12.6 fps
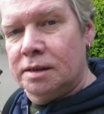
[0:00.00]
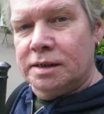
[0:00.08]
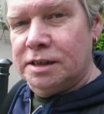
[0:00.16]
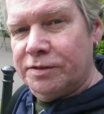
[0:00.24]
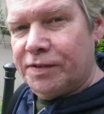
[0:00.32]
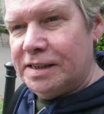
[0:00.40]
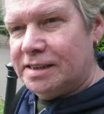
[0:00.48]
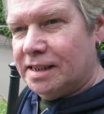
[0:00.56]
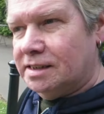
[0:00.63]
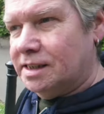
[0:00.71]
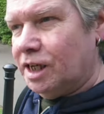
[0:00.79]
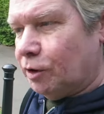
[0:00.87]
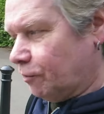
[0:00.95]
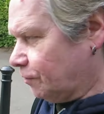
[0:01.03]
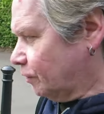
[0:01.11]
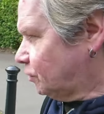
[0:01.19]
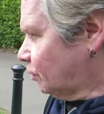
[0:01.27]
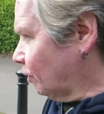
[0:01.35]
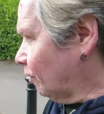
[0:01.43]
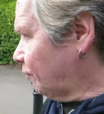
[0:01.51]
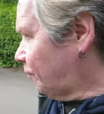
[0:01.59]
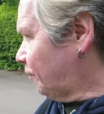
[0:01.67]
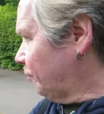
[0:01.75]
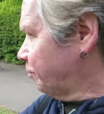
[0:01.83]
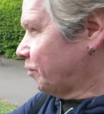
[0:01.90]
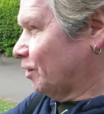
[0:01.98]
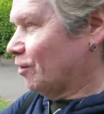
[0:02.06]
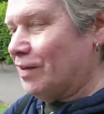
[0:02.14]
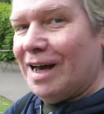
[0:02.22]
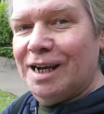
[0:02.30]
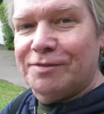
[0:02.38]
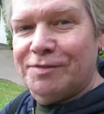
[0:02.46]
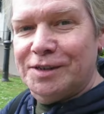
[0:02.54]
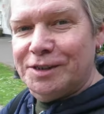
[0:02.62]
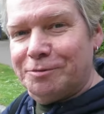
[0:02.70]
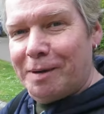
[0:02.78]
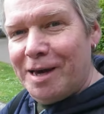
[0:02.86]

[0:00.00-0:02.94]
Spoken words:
There's a fantastic old photograph of elephants